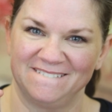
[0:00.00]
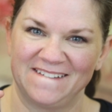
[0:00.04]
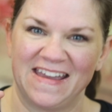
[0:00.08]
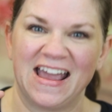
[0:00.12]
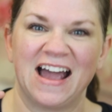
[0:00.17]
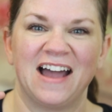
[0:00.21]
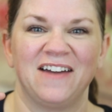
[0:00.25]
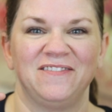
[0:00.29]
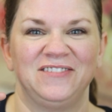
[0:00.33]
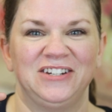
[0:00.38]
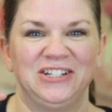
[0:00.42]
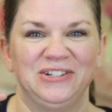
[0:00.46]

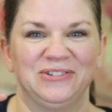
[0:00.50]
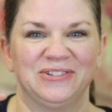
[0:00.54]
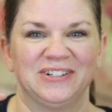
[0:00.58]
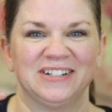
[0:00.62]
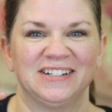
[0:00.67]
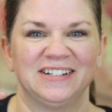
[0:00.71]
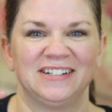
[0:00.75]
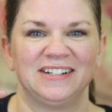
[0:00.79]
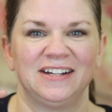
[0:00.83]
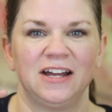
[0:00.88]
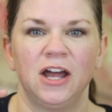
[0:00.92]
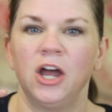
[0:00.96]
yeah, I have two,
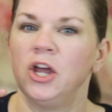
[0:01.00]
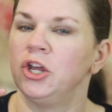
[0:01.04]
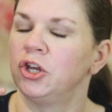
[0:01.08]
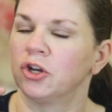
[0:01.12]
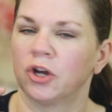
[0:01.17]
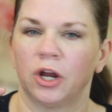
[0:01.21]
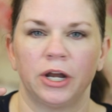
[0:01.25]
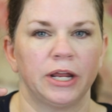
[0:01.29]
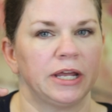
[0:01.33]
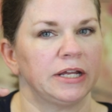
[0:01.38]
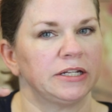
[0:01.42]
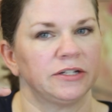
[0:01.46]

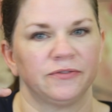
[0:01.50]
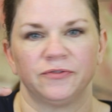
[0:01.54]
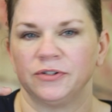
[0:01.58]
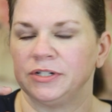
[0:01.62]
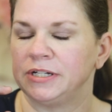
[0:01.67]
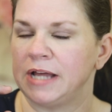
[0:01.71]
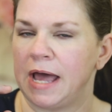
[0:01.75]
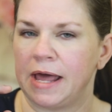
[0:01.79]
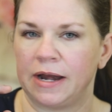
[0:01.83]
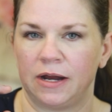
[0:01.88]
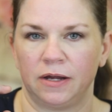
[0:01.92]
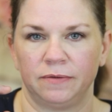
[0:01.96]
you're going to get
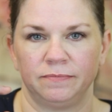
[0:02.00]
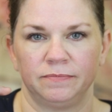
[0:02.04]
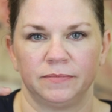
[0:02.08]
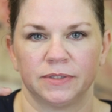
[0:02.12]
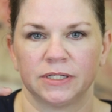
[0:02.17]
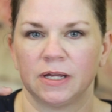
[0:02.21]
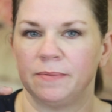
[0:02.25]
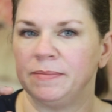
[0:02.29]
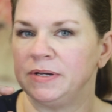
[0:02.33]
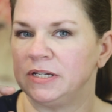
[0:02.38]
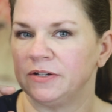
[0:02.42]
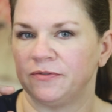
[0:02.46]
different data.
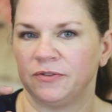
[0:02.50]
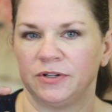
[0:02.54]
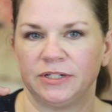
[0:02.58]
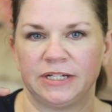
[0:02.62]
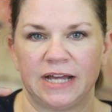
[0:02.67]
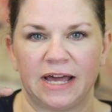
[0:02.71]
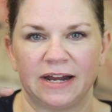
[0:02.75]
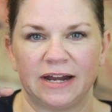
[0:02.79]
It's going to be different